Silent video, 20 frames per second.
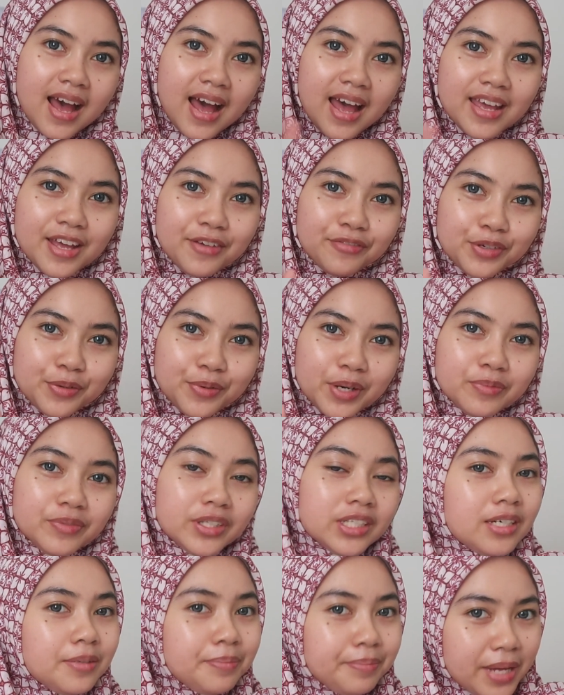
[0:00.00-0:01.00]
Hi everyone,
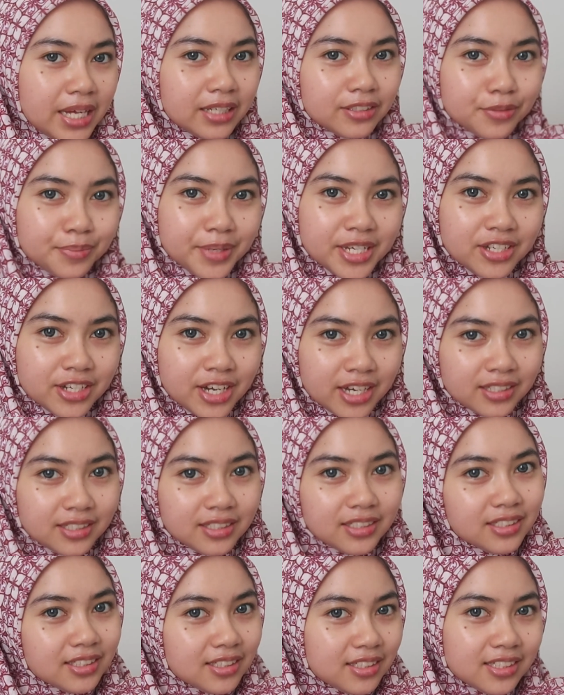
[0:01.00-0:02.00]
welcome back to my
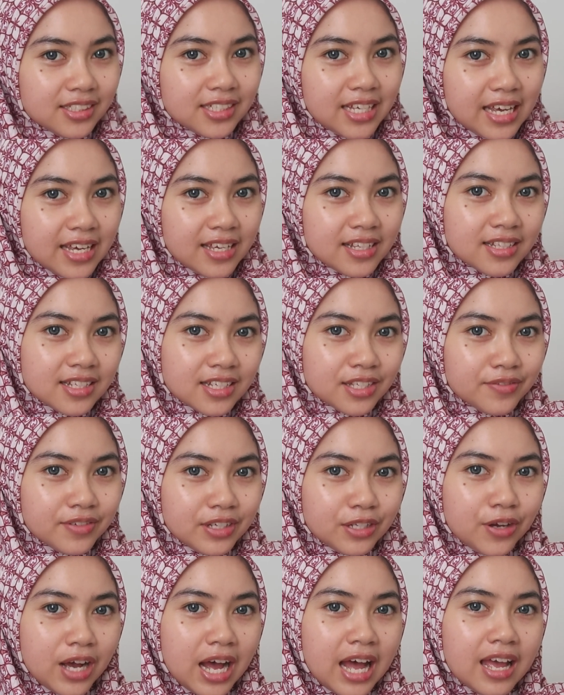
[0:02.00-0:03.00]
channel. So today in this
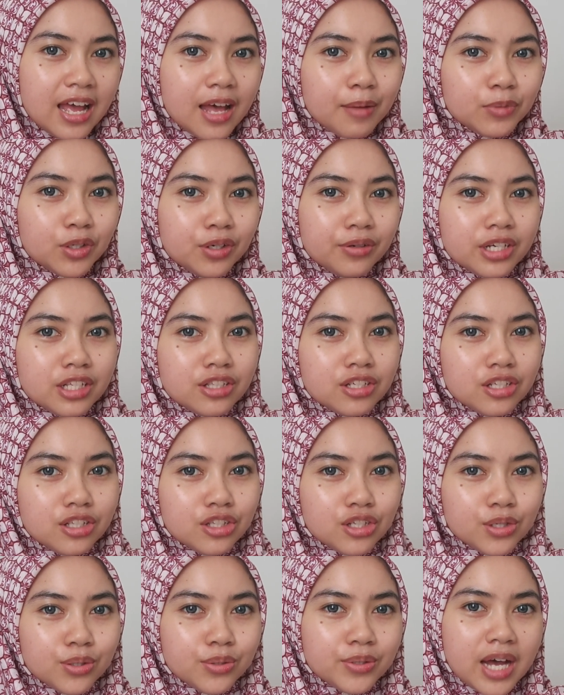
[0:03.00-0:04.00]
video I am going to
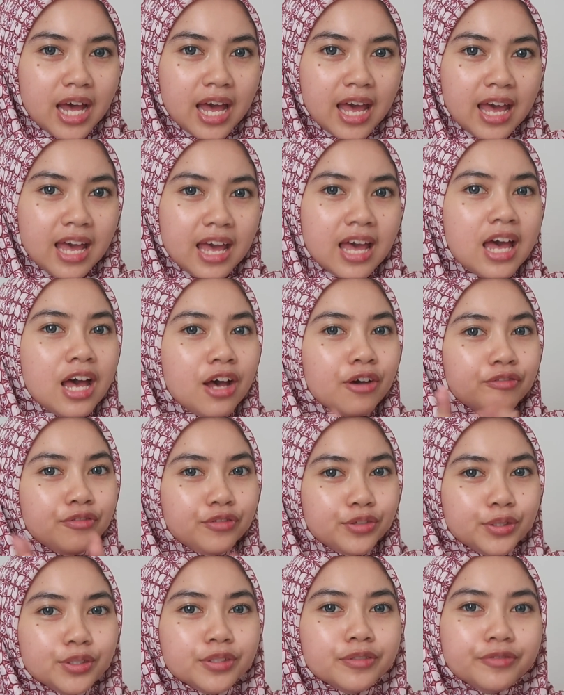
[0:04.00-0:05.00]
do a
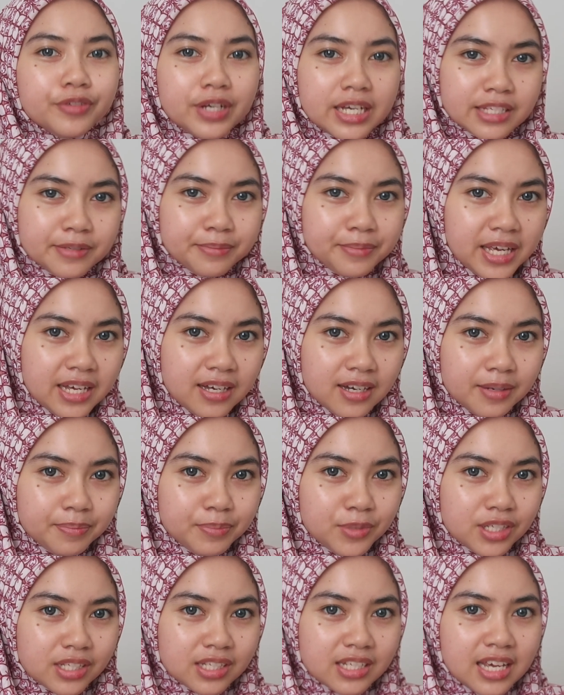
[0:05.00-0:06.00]
full face
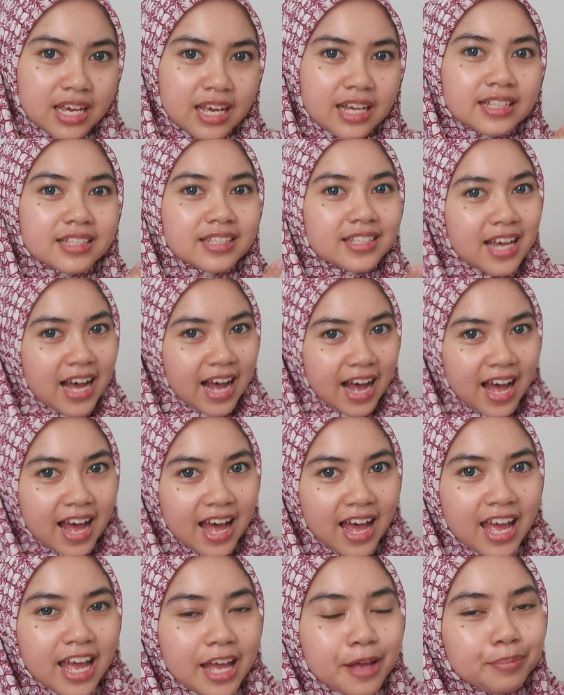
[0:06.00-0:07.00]
makeup using
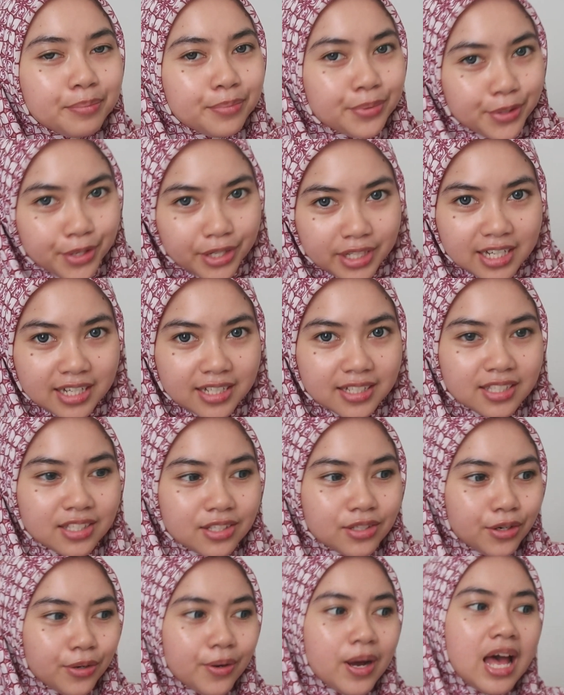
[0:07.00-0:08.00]
Thai products.
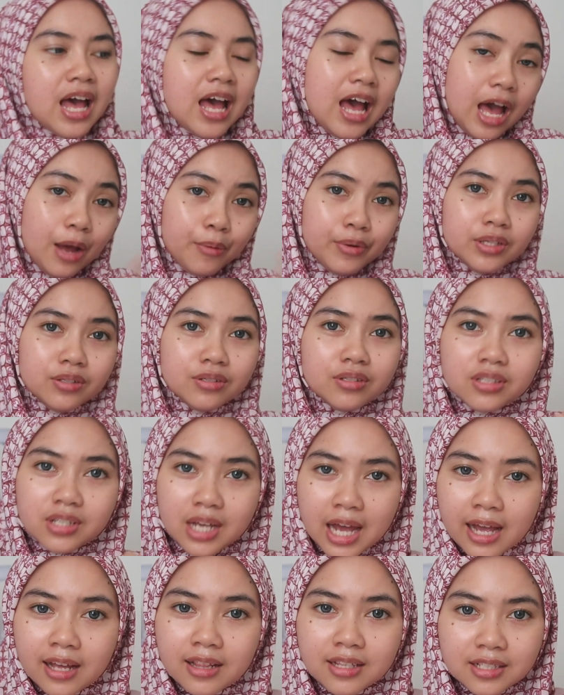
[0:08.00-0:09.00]
So I went to
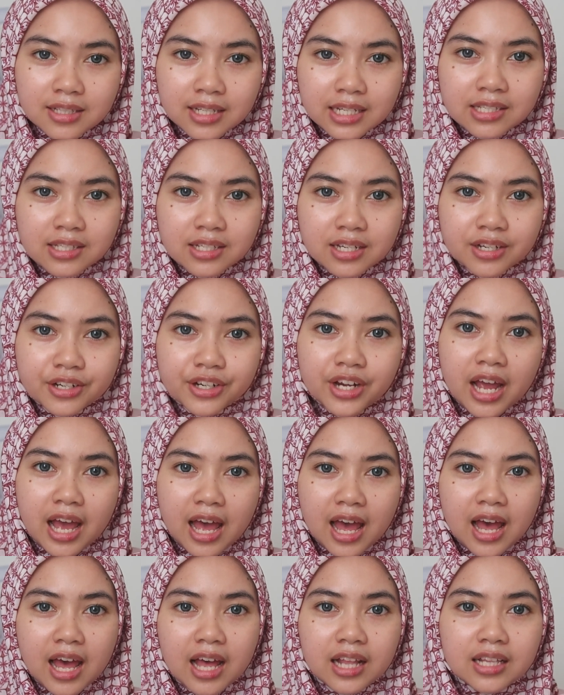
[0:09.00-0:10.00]
Thailand last year
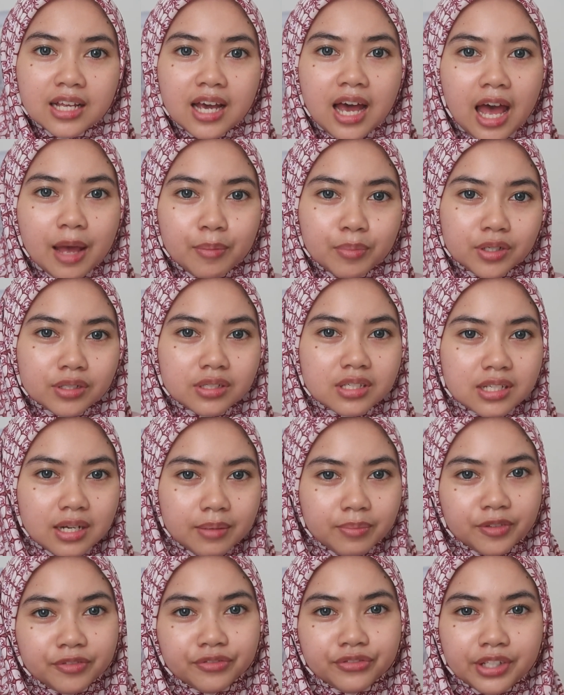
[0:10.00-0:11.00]
and I bought
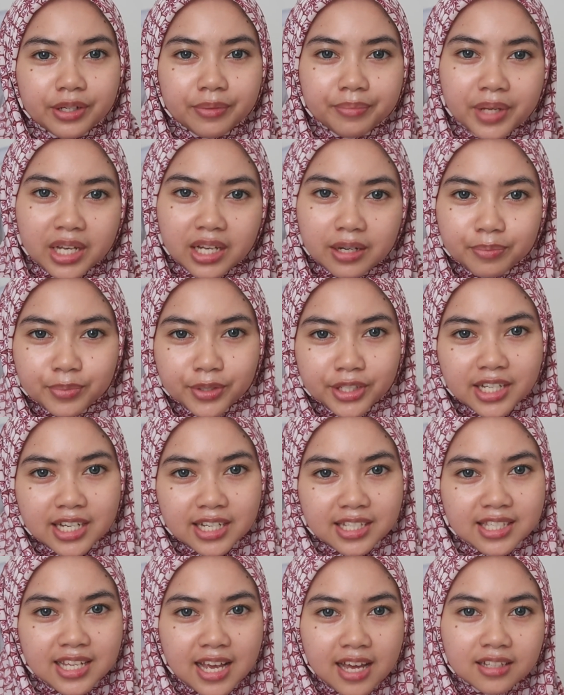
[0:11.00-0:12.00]
some of their makeup
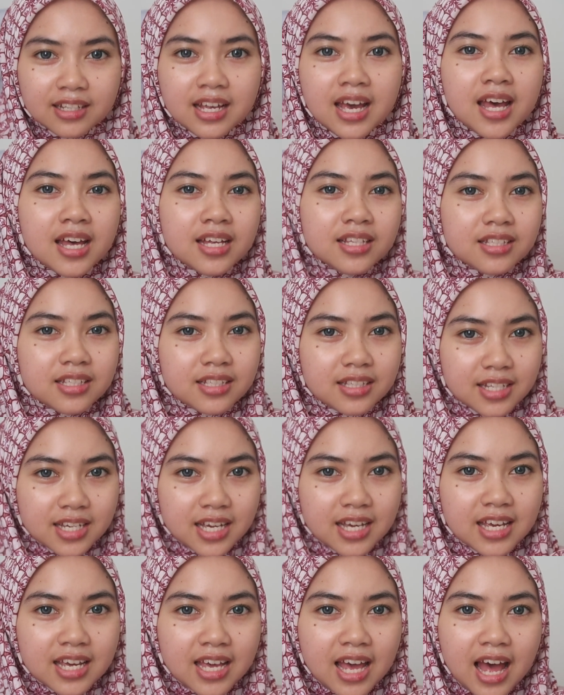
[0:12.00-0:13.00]
products, and
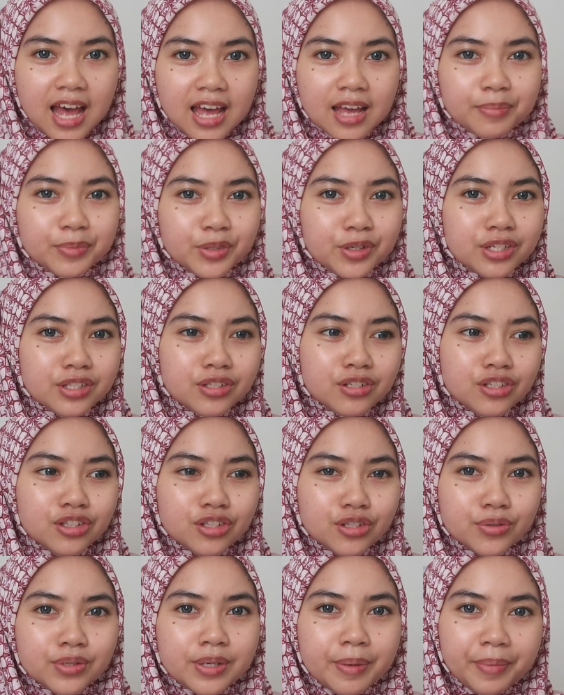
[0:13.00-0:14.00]
today I am going to
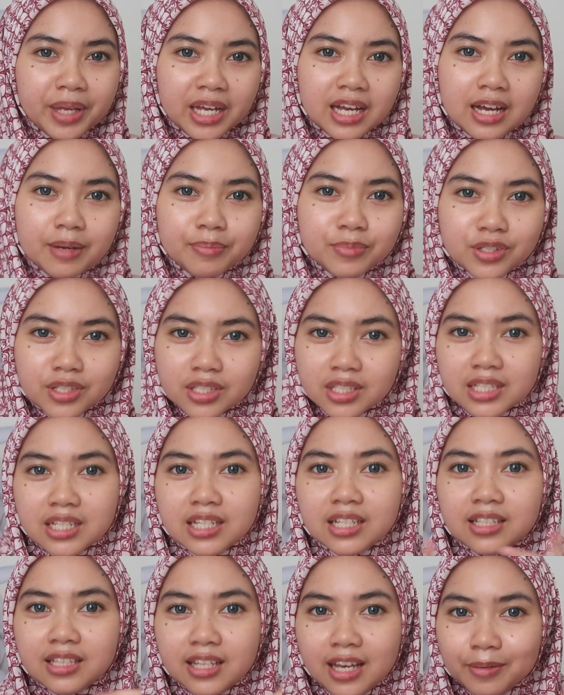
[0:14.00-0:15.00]
do a makeup
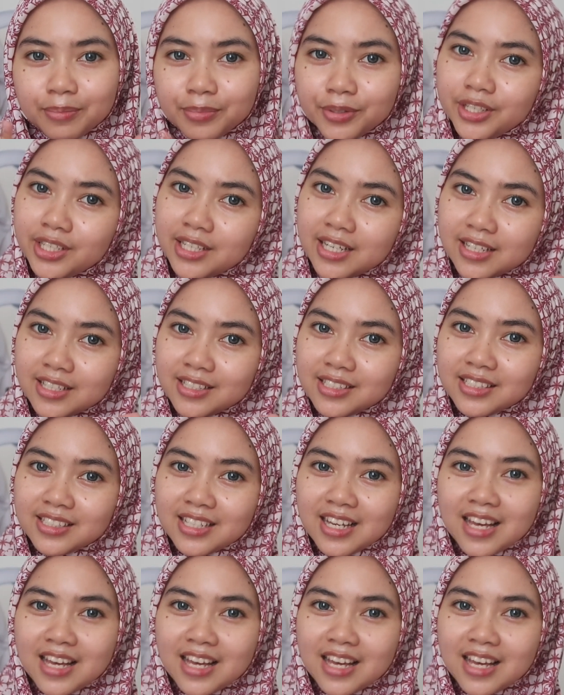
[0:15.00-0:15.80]
using their products.